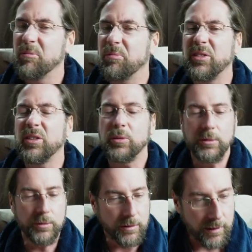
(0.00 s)
It's so
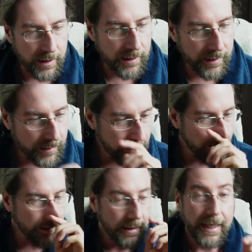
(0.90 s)
cool. I like it a
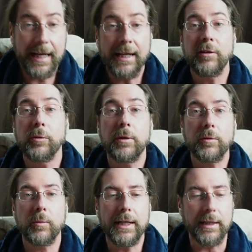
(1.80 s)
lot. And it's
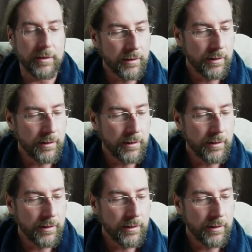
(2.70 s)
worldwide.